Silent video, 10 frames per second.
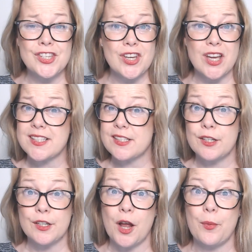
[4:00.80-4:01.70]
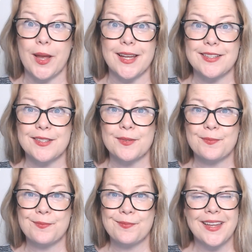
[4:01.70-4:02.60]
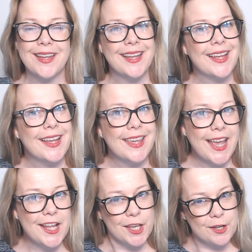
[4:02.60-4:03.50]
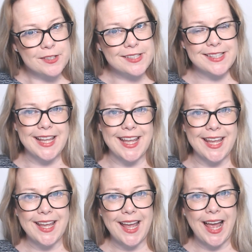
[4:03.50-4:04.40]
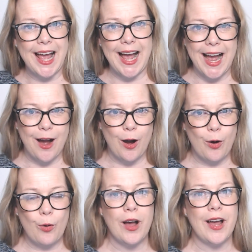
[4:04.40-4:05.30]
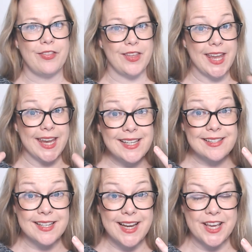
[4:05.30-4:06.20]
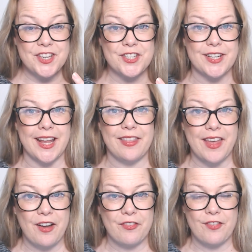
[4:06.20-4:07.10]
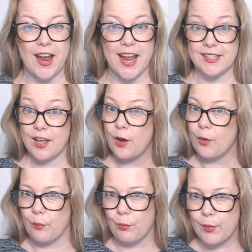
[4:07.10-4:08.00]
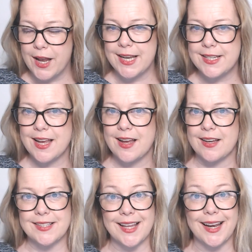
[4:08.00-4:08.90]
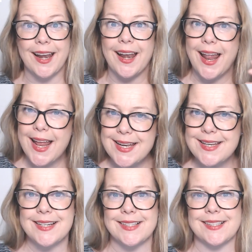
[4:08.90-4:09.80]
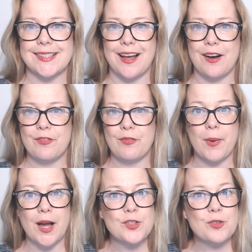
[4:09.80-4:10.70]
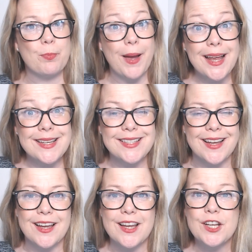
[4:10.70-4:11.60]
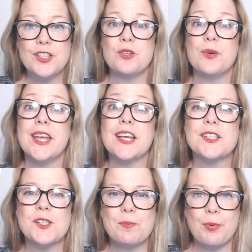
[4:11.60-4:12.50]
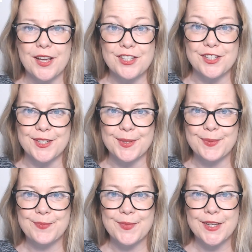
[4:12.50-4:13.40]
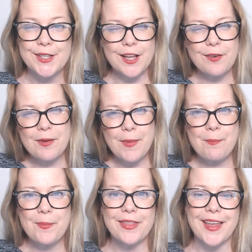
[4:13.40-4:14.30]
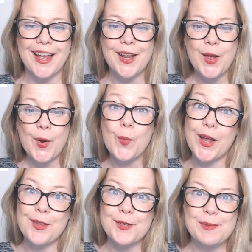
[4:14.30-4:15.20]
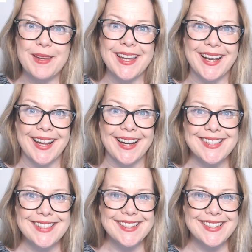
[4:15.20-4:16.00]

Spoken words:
just know it. Can you see how the intonation in that phrase really does lend itself much better to expression? So remember that when you're speaking English.